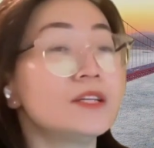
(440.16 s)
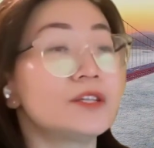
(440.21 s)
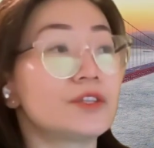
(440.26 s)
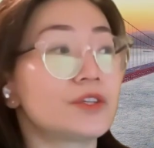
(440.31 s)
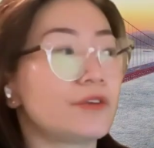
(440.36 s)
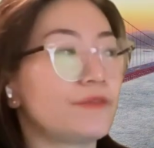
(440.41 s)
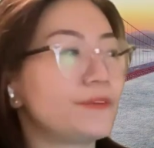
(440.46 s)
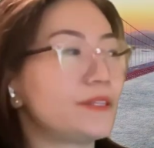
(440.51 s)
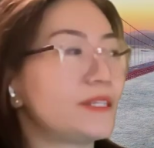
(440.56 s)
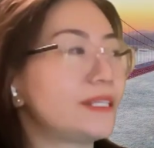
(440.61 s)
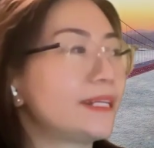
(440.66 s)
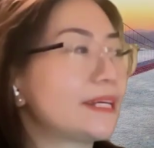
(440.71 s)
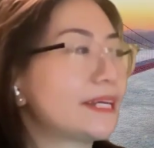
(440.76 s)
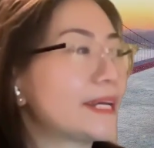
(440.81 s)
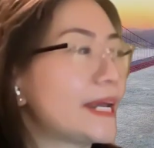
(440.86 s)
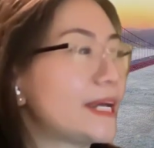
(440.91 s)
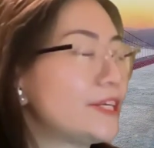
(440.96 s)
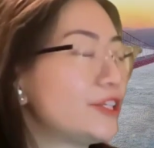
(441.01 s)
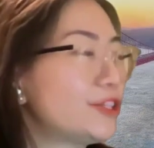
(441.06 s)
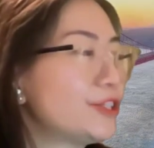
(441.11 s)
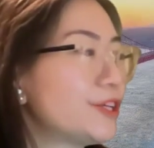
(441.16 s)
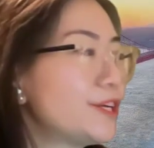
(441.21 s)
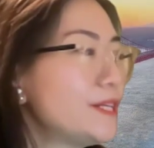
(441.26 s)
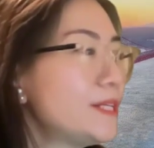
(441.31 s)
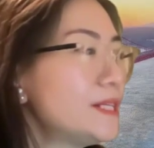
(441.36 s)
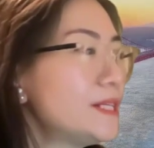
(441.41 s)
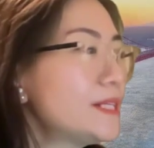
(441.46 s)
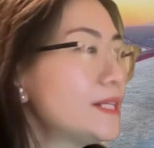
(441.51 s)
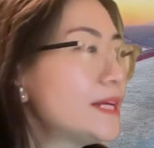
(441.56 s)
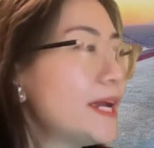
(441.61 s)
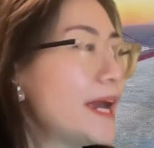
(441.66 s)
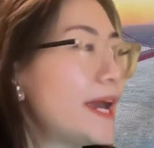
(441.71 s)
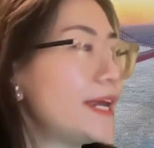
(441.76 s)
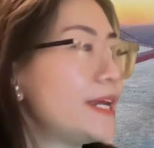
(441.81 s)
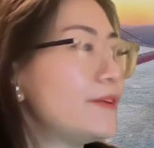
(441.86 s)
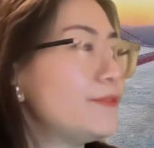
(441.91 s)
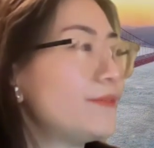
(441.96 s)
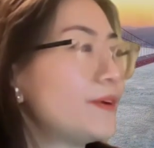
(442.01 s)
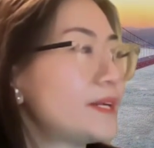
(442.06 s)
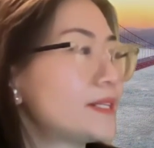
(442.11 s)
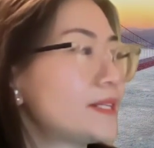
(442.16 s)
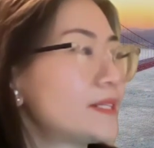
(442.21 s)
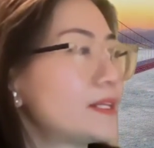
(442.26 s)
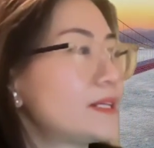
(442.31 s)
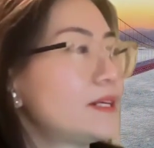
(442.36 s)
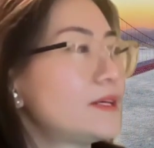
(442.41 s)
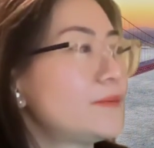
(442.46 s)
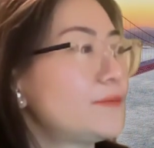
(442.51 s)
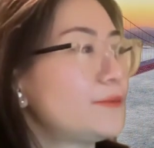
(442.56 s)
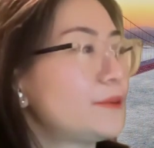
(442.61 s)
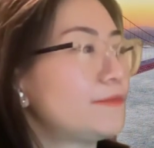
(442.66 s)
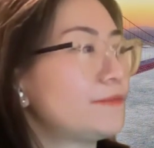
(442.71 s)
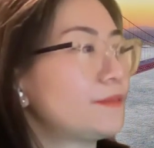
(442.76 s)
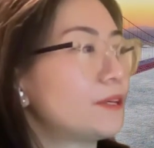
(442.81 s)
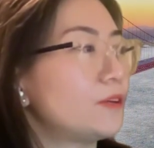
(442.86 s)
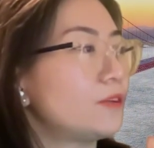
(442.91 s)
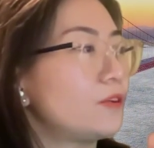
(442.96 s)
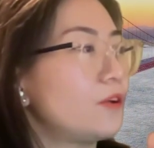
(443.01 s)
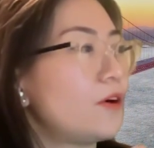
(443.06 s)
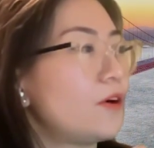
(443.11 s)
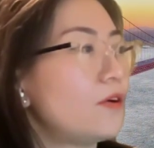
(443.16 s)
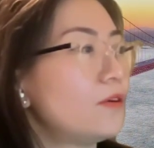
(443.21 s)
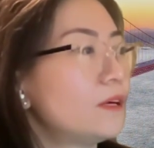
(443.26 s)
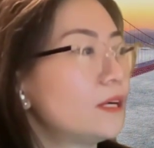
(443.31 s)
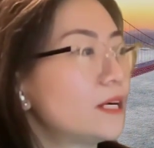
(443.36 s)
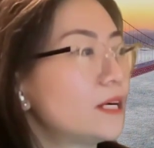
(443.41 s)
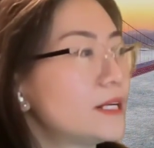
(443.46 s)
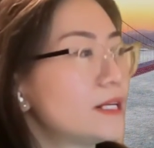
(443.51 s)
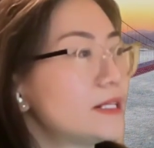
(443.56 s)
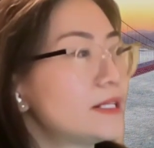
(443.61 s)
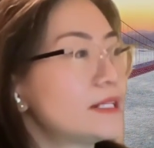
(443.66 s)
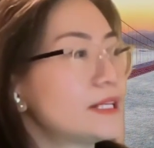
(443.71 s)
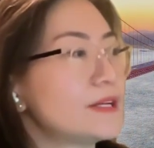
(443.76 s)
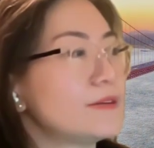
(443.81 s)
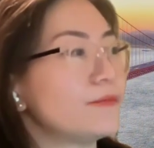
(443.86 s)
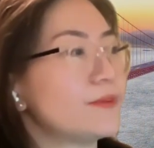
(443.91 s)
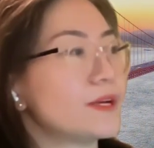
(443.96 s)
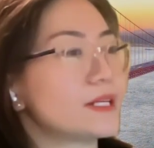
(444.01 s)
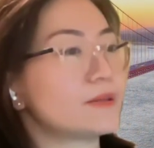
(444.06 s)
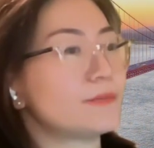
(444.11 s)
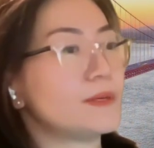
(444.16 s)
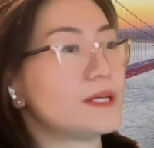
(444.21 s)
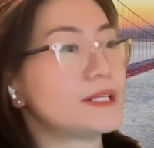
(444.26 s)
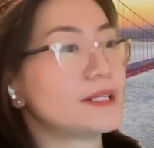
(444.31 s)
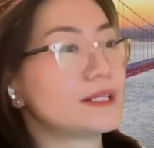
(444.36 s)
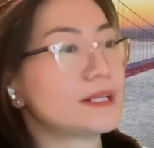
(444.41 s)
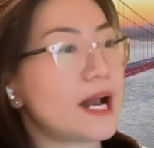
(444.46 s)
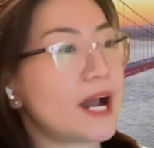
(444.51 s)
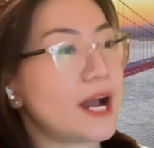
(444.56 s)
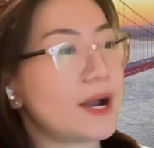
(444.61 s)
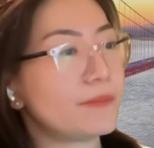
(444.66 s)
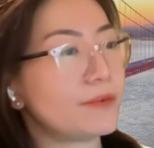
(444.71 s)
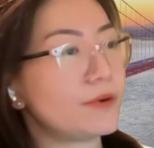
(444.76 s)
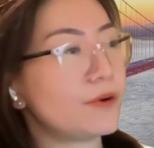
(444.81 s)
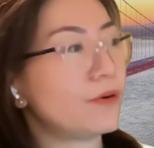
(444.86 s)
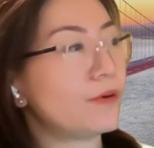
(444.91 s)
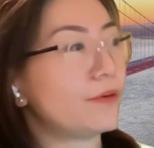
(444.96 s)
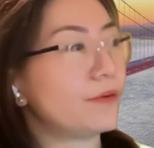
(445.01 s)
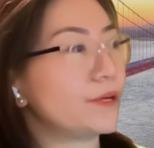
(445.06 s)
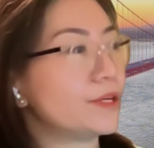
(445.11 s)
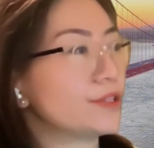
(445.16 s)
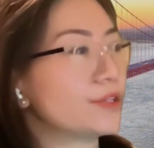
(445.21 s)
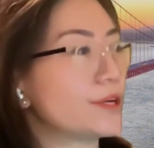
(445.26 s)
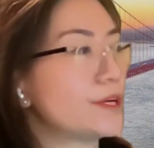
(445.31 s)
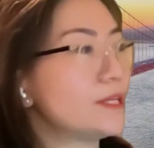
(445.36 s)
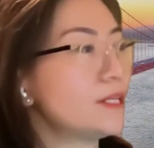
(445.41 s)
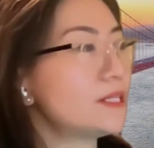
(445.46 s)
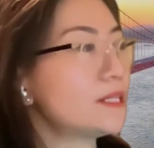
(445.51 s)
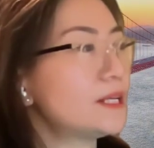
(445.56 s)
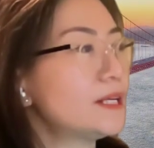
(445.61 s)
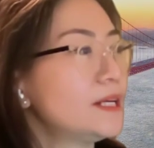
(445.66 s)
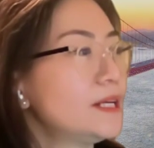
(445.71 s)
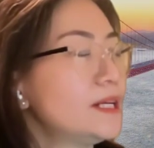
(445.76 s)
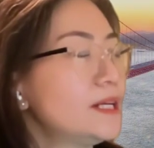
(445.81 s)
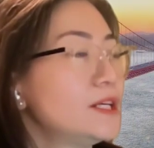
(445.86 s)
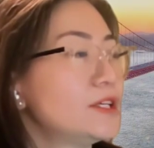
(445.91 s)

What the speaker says: Sophistications, investors with the longest investment time horizons,